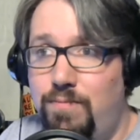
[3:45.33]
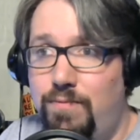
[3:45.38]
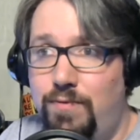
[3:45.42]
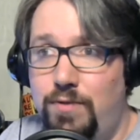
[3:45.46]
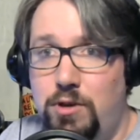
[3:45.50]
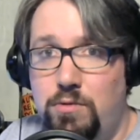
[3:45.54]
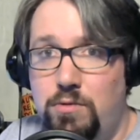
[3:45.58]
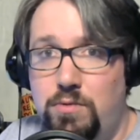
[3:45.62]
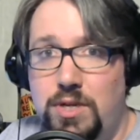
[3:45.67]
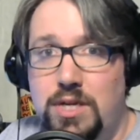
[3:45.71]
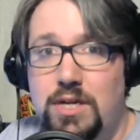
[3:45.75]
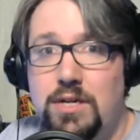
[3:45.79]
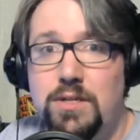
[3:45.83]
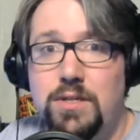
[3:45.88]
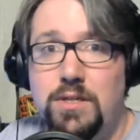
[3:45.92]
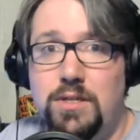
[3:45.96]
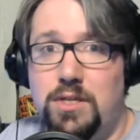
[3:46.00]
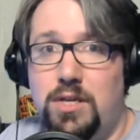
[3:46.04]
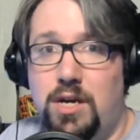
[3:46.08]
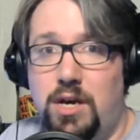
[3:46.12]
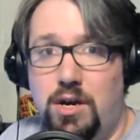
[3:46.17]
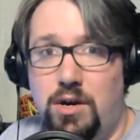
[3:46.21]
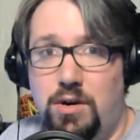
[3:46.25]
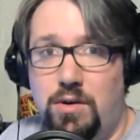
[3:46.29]
a few years
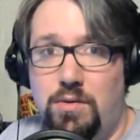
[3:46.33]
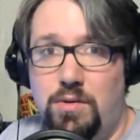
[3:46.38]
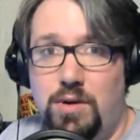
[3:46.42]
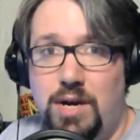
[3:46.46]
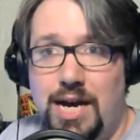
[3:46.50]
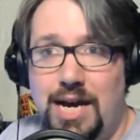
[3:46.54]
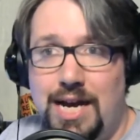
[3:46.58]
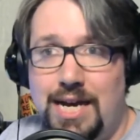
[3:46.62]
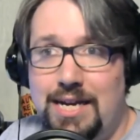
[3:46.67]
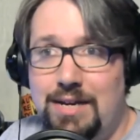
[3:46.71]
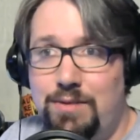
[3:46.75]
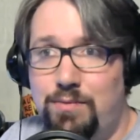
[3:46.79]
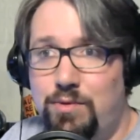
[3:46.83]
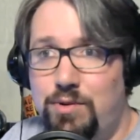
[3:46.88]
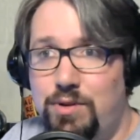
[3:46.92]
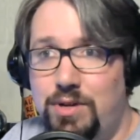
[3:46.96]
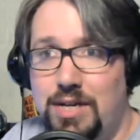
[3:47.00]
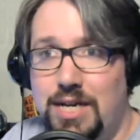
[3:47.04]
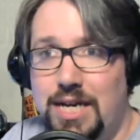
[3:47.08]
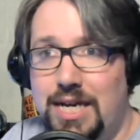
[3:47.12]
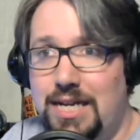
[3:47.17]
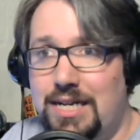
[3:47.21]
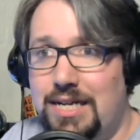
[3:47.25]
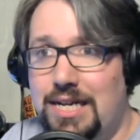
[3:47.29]
ago, I will
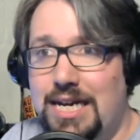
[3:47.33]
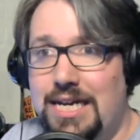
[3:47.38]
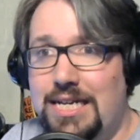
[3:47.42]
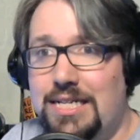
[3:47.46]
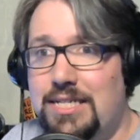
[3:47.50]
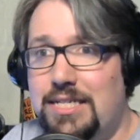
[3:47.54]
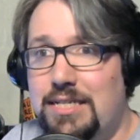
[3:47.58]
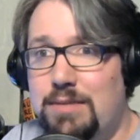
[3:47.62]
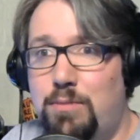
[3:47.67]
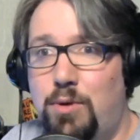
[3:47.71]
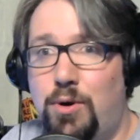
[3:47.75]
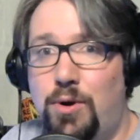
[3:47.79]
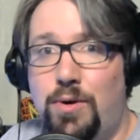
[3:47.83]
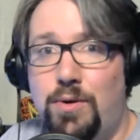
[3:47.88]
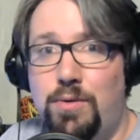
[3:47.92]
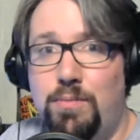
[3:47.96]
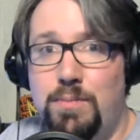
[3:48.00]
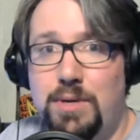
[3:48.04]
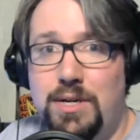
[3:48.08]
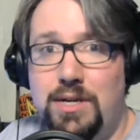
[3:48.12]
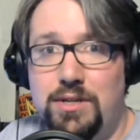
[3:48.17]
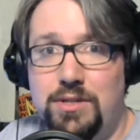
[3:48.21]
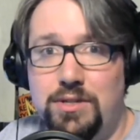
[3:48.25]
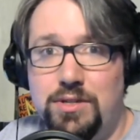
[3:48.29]
get a small
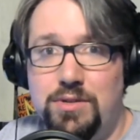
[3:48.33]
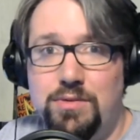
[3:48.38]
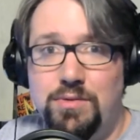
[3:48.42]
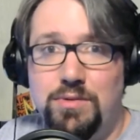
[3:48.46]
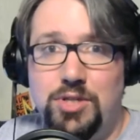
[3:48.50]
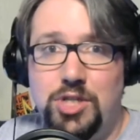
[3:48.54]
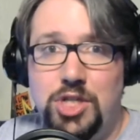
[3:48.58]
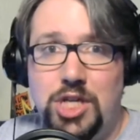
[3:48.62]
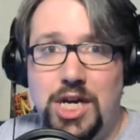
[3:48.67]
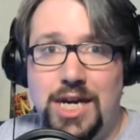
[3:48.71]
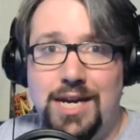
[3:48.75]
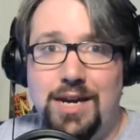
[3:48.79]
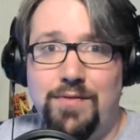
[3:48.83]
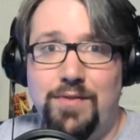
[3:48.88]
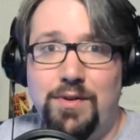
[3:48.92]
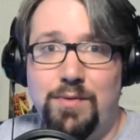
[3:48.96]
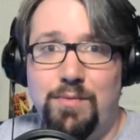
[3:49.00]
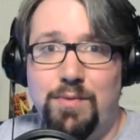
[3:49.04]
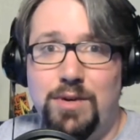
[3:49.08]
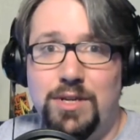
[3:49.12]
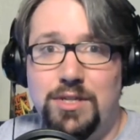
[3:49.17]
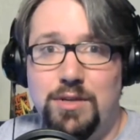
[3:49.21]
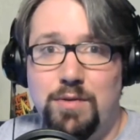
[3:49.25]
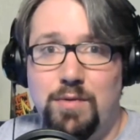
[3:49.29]
minuscule check
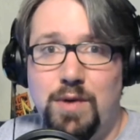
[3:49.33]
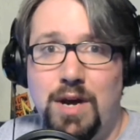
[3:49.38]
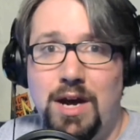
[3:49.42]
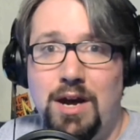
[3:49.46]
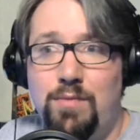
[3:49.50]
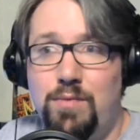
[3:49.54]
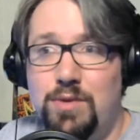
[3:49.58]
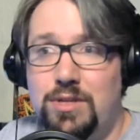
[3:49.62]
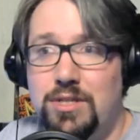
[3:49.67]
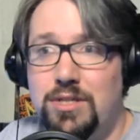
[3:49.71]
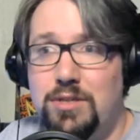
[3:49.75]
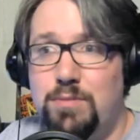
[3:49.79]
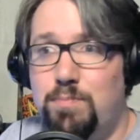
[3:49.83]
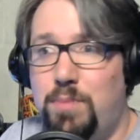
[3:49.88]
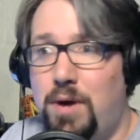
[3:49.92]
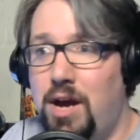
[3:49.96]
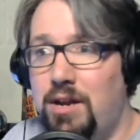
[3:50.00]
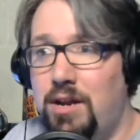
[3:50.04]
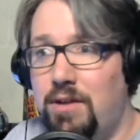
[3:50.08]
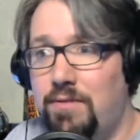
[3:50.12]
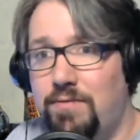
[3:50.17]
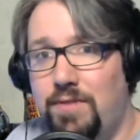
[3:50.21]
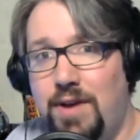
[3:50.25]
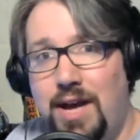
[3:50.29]
every once in a while with
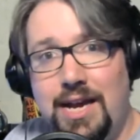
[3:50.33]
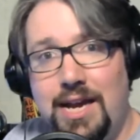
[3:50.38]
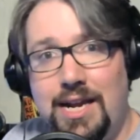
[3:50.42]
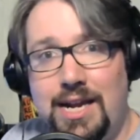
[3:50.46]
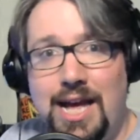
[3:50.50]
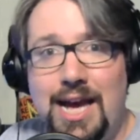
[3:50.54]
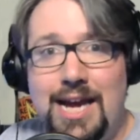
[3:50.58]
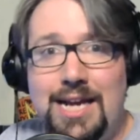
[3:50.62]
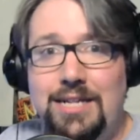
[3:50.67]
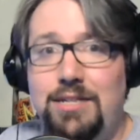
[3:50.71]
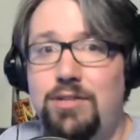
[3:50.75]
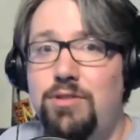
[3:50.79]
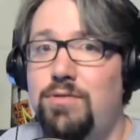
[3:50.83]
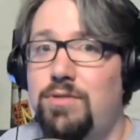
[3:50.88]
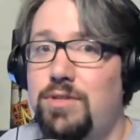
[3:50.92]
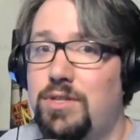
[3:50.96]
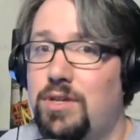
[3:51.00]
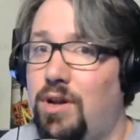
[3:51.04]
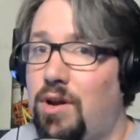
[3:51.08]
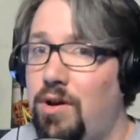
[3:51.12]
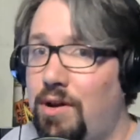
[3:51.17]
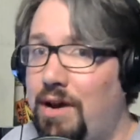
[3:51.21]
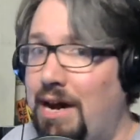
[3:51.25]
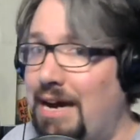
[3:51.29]
Spotify and
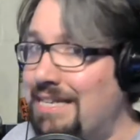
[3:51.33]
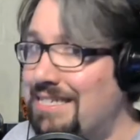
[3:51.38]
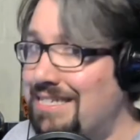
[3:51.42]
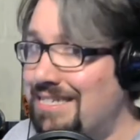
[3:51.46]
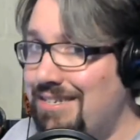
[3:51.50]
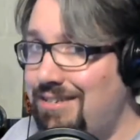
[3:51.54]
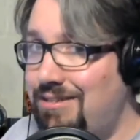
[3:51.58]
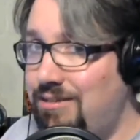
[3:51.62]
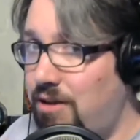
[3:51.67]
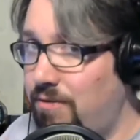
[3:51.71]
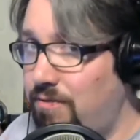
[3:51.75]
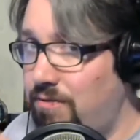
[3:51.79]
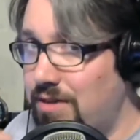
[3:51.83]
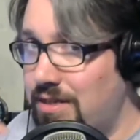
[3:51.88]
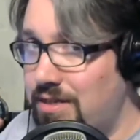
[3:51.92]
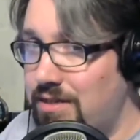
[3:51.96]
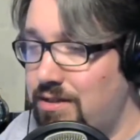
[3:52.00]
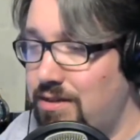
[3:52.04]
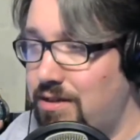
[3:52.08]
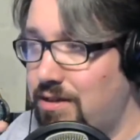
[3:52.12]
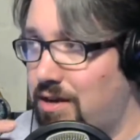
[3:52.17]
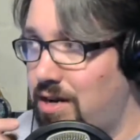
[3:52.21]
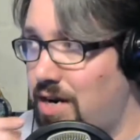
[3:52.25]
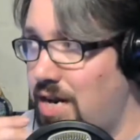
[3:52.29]
iTunes and all kinds of stuff
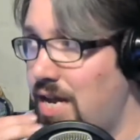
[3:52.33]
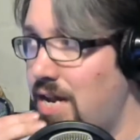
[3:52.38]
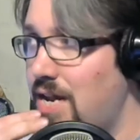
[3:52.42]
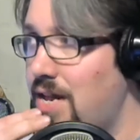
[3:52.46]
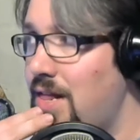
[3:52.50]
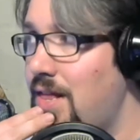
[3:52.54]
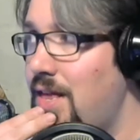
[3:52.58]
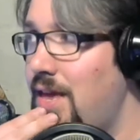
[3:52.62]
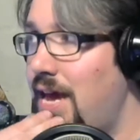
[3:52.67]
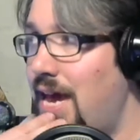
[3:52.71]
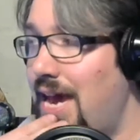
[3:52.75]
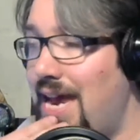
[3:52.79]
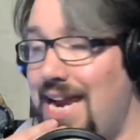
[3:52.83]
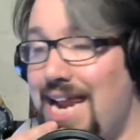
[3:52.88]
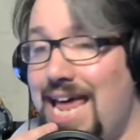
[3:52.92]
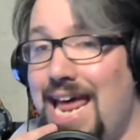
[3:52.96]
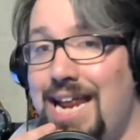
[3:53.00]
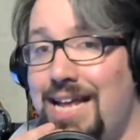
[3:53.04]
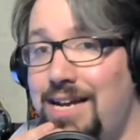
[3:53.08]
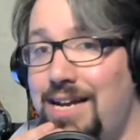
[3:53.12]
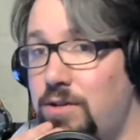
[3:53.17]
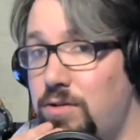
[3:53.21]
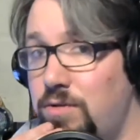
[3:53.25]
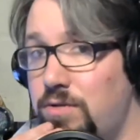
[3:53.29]
listed on it. And
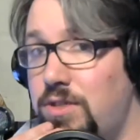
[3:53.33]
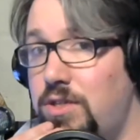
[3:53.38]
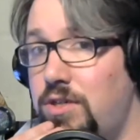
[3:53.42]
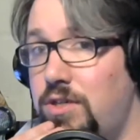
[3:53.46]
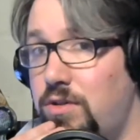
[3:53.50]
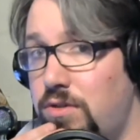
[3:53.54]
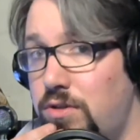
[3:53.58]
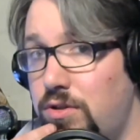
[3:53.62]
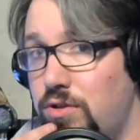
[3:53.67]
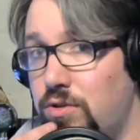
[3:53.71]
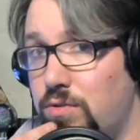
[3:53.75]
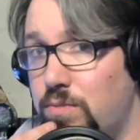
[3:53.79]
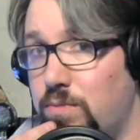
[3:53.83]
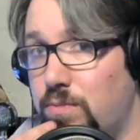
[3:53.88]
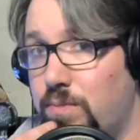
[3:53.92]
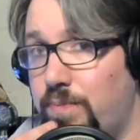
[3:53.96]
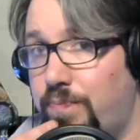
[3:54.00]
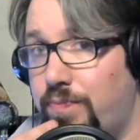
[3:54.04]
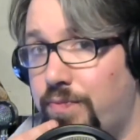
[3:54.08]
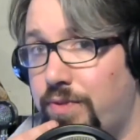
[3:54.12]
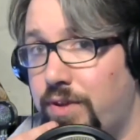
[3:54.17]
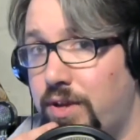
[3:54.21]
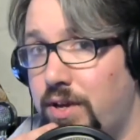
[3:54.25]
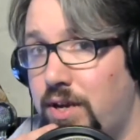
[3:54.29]
that includes YouTube.
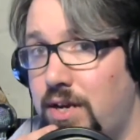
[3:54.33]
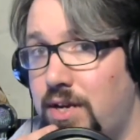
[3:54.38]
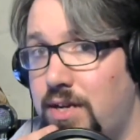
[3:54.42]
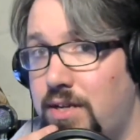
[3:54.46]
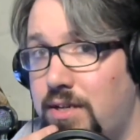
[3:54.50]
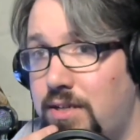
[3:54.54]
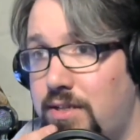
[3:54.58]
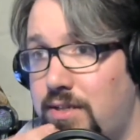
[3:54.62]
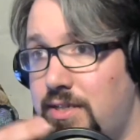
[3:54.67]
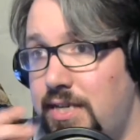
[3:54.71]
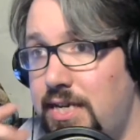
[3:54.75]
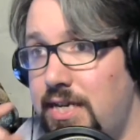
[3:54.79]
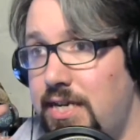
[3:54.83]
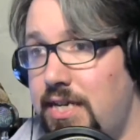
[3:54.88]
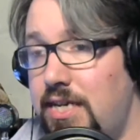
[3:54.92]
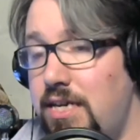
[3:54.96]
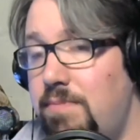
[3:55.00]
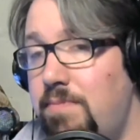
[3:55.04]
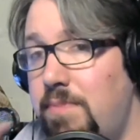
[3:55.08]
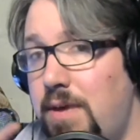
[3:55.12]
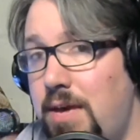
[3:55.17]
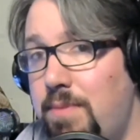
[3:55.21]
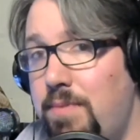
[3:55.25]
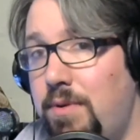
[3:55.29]

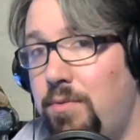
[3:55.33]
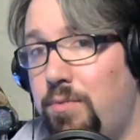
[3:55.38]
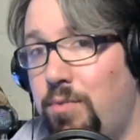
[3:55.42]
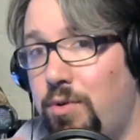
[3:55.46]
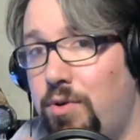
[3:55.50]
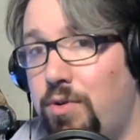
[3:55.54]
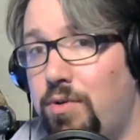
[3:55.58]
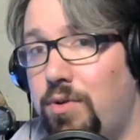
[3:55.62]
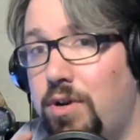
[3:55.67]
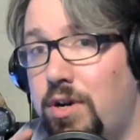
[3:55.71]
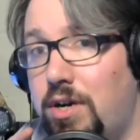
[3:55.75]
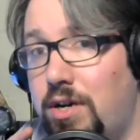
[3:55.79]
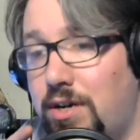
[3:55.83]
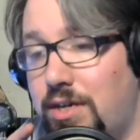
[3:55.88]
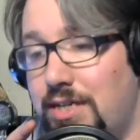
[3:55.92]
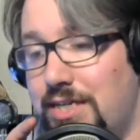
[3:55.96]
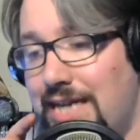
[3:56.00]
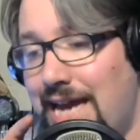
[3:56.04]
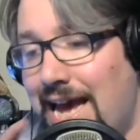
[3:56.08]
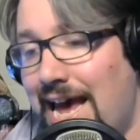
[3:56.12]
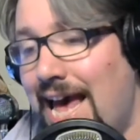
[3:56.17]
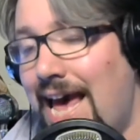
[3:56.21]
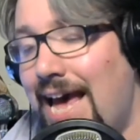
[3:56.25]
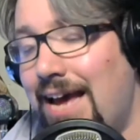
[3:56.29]
CD Baby will
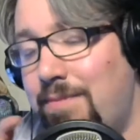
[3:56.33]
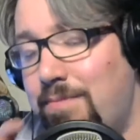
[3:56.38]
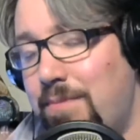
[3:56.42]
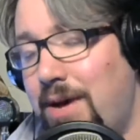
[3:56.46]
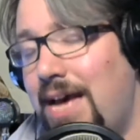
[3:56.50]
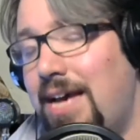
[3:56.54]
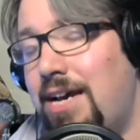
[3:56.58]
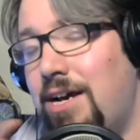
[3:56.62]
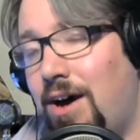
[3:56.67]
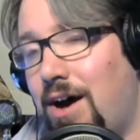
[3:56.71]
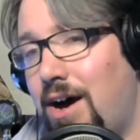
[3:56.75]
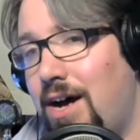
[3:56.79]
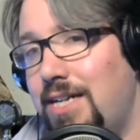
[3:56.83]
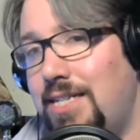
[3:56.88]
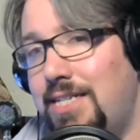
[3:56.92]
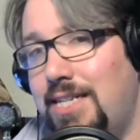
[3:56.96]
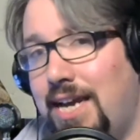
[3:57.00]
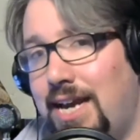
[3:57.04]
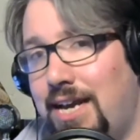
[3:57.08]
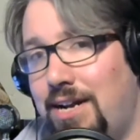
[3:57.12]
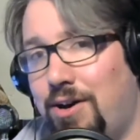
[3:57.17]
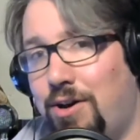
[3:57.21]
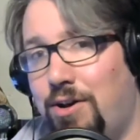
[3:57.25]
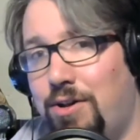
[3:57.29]
tag my
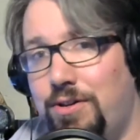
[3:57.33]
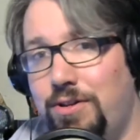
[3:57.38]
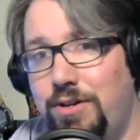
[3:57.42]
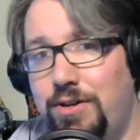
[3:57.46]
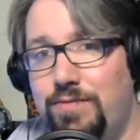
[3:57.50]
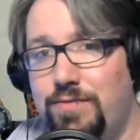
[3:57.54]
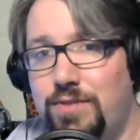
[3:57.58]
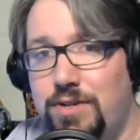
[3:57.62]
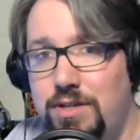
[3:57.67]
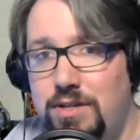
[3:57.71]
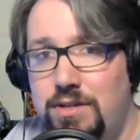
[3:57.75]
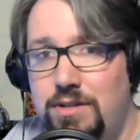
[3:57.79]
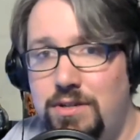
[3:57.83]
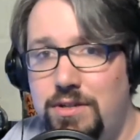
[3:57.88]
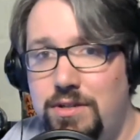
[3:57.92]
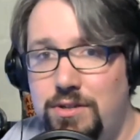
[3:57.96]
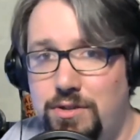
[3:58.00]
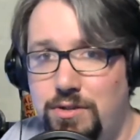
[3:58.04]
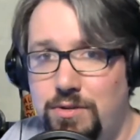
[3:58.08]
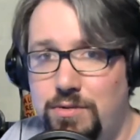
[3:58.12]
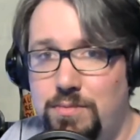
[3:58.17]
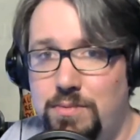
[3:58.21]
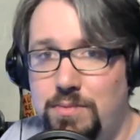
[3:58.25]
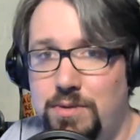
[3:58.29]
content all over
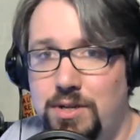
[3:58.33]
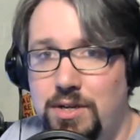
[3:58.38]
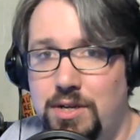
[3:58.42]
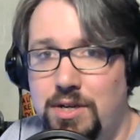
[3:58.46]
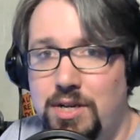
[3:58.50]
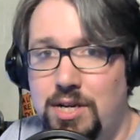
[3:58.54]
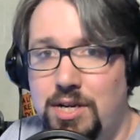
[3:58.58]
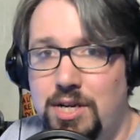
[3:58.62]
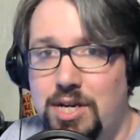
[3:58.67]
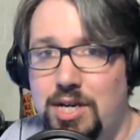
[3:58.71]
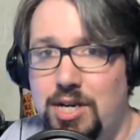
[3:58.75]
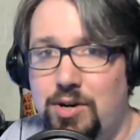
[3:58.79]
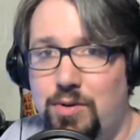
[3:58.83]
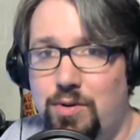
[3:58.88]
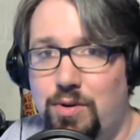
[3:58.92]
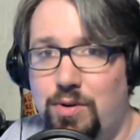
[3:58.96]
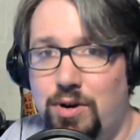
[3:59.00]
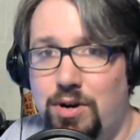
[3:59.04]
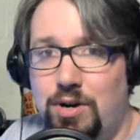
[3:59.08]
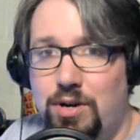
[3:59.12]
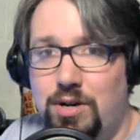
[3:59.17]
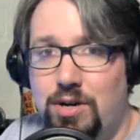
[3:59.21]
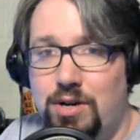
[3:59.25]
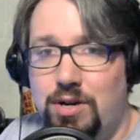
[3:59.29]
YouTube,
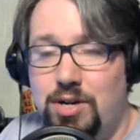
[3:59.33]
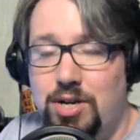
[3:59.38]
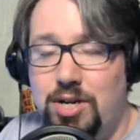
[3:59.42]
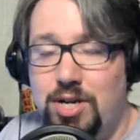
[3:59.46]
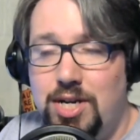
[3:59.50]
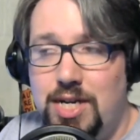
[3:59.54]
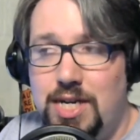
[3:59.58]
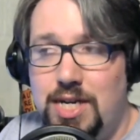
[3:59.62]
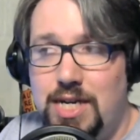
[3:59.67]
or